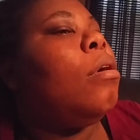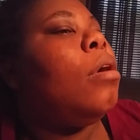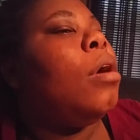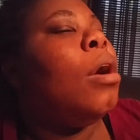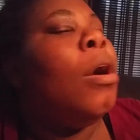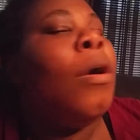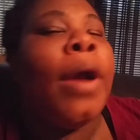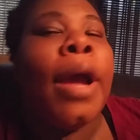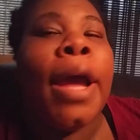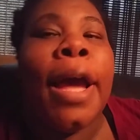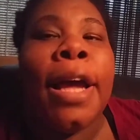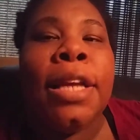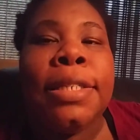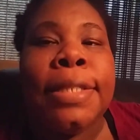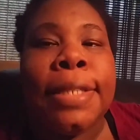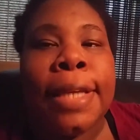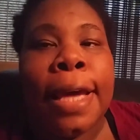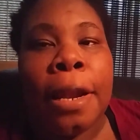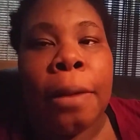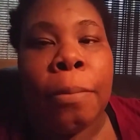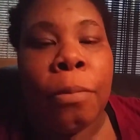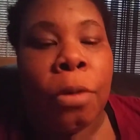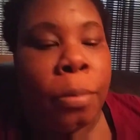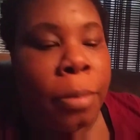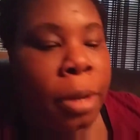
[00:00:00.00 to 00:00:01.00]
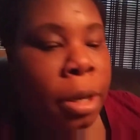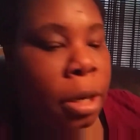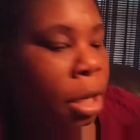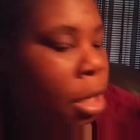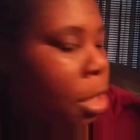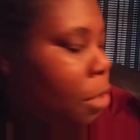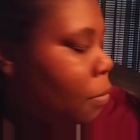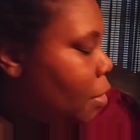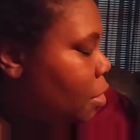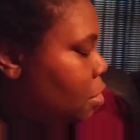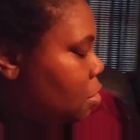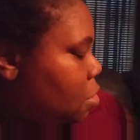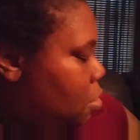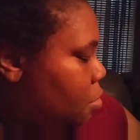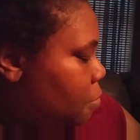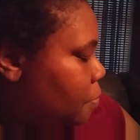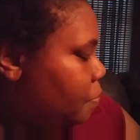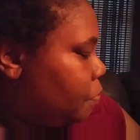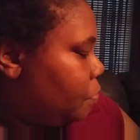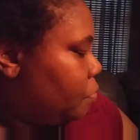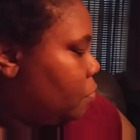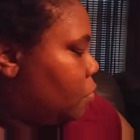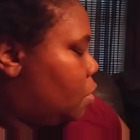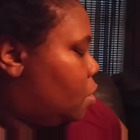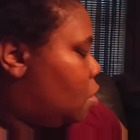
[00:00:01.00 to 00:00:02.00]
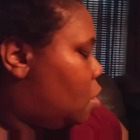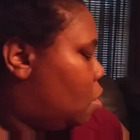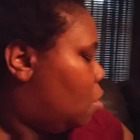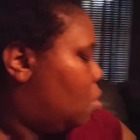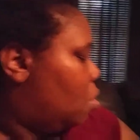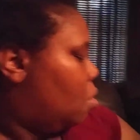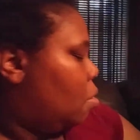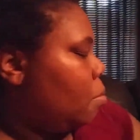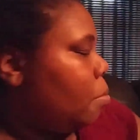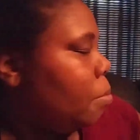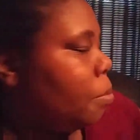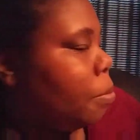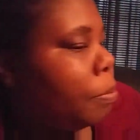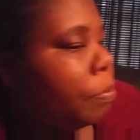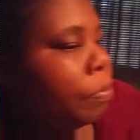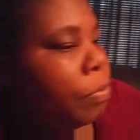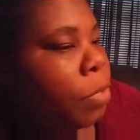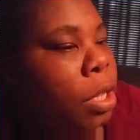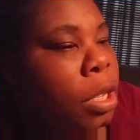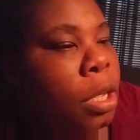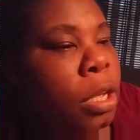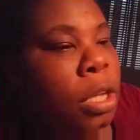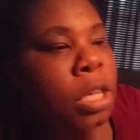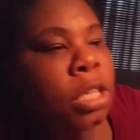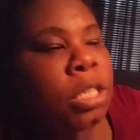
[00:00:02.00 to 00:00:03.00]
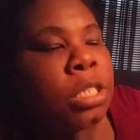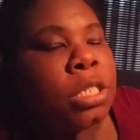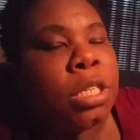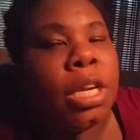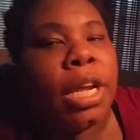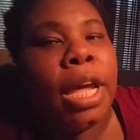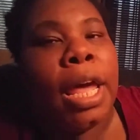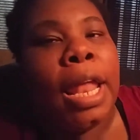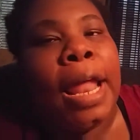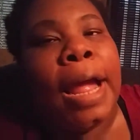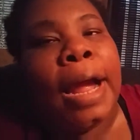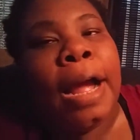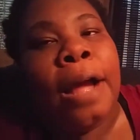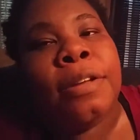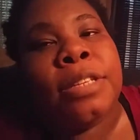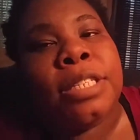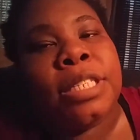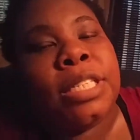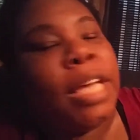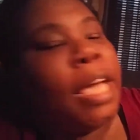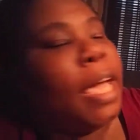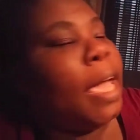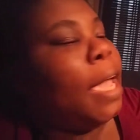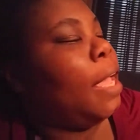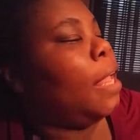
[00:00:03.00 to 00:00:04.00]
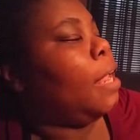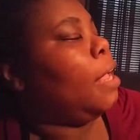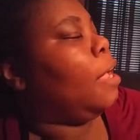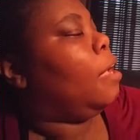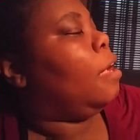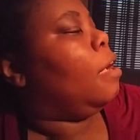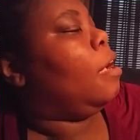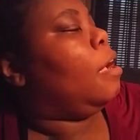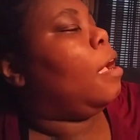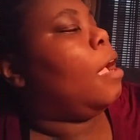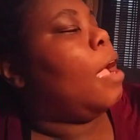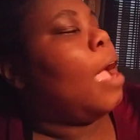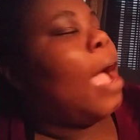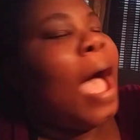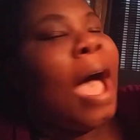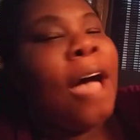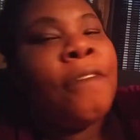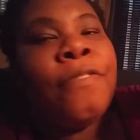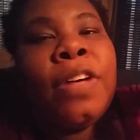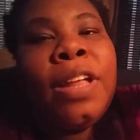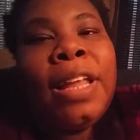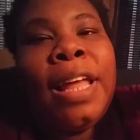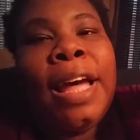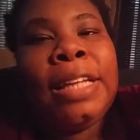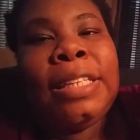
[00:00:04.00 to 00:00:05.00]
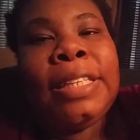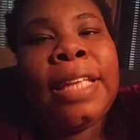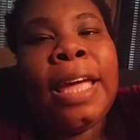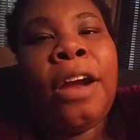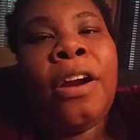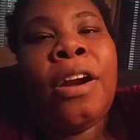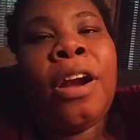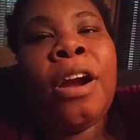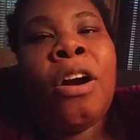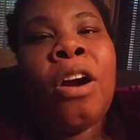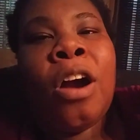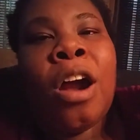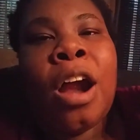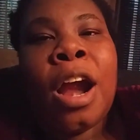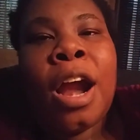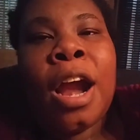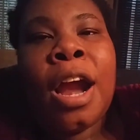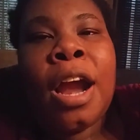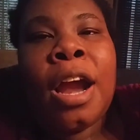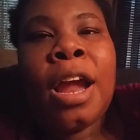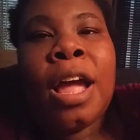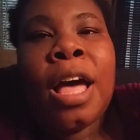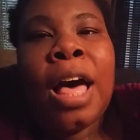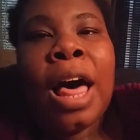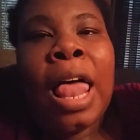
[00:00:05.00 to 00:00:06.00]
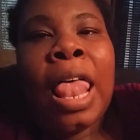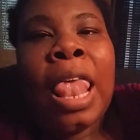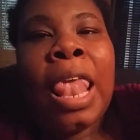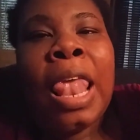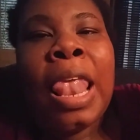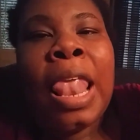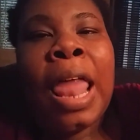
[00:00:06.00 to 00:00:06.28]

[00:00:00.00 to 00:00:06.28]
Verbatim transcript: Okay, I just had a moment. Anyway, um, so yeah, like I was saying, I feel like there are a